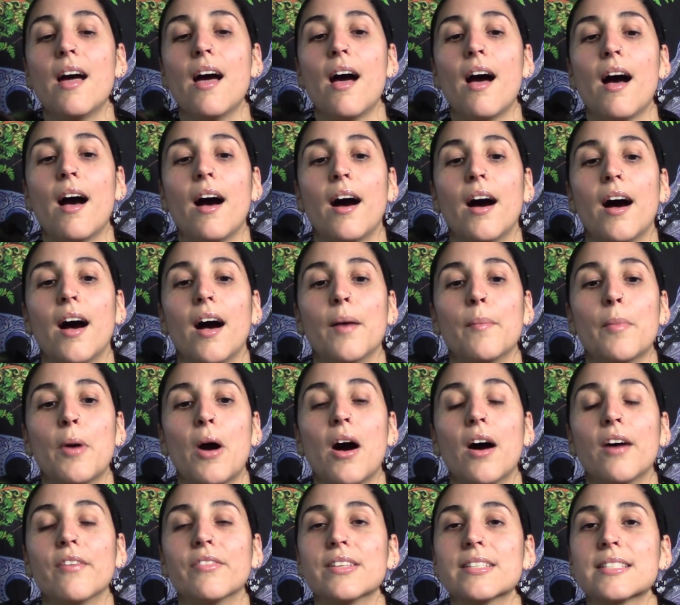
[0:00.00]

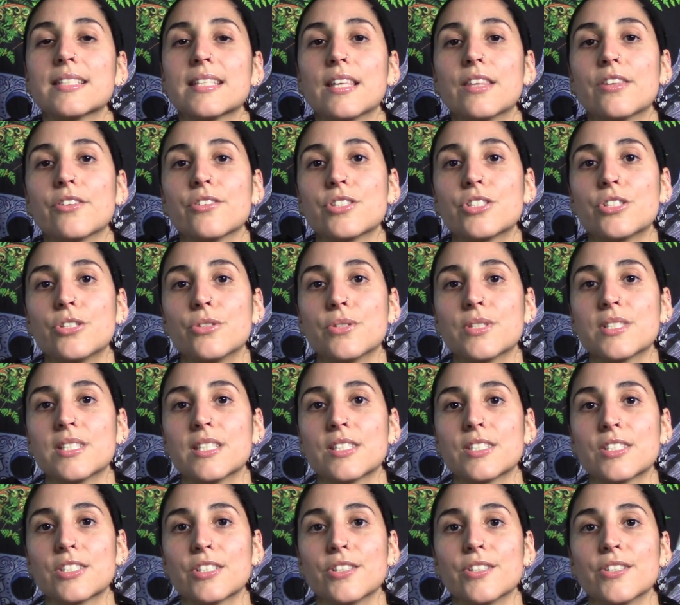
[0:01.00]
Obviously there's 2
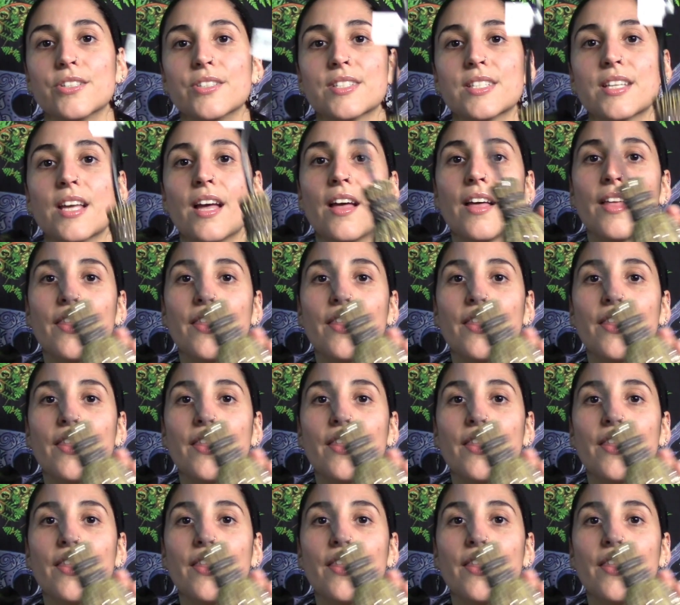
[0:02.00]
sisters.